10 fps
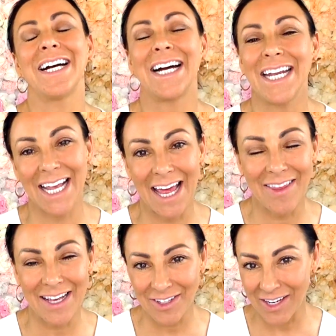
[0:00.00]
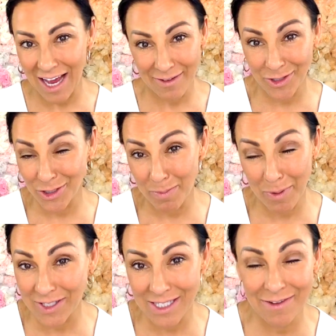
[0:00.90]
And again, that's going to have such a
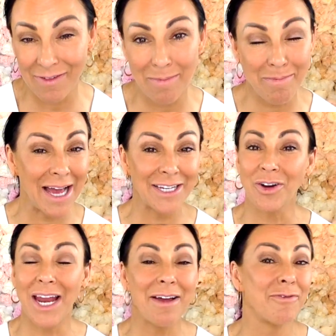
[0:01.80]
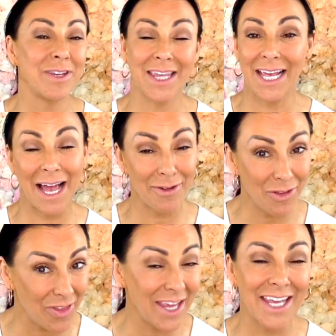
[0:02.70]
positive impact on everything how you
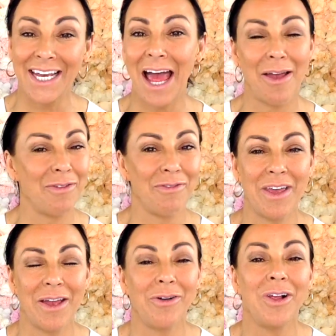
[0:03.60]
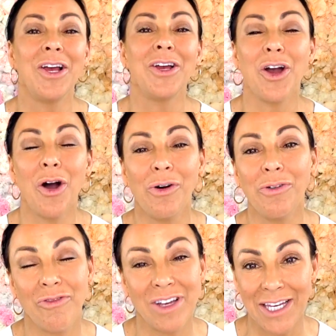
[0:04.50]
think and how you feel, your whole
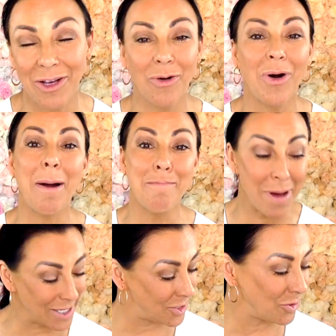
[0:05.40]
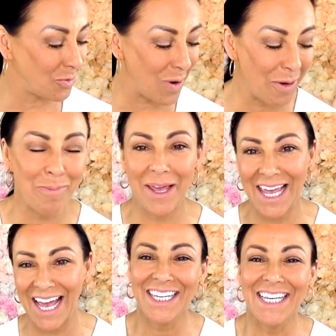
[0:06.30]
physical and mental well
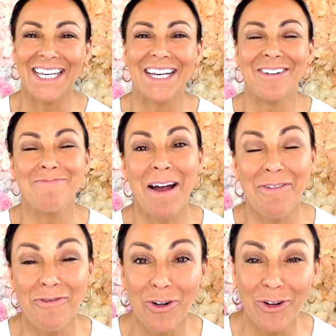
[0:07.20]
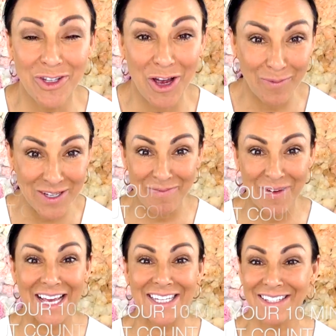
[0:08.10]
being. My fourth top
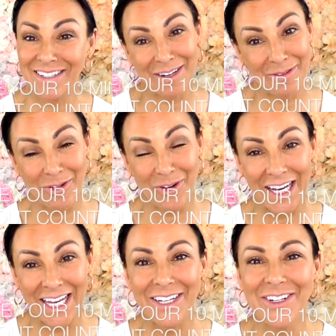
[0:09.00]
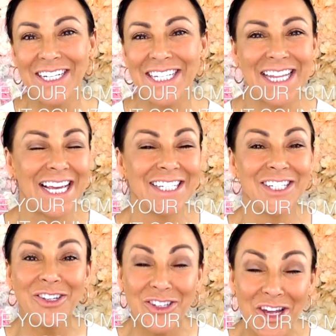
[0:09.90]
tip is, and we've already alluded to
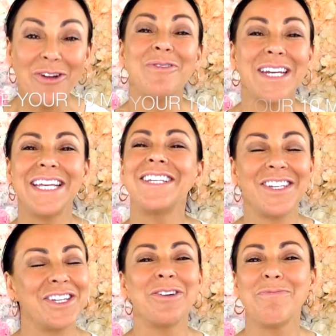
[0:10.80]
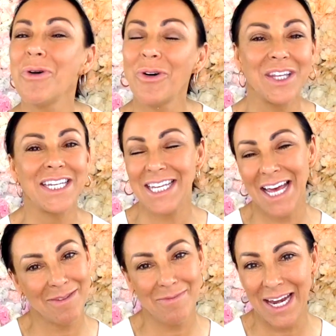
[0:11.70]
this, you don't need to do more than
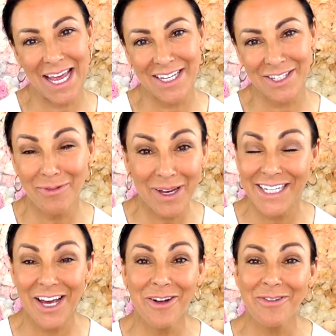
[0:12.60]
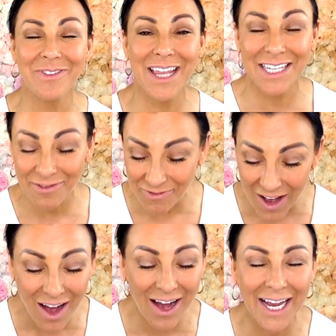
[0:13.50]
10 minutes. You really don't. That's
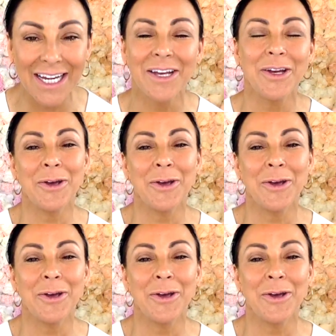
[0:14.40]
fine.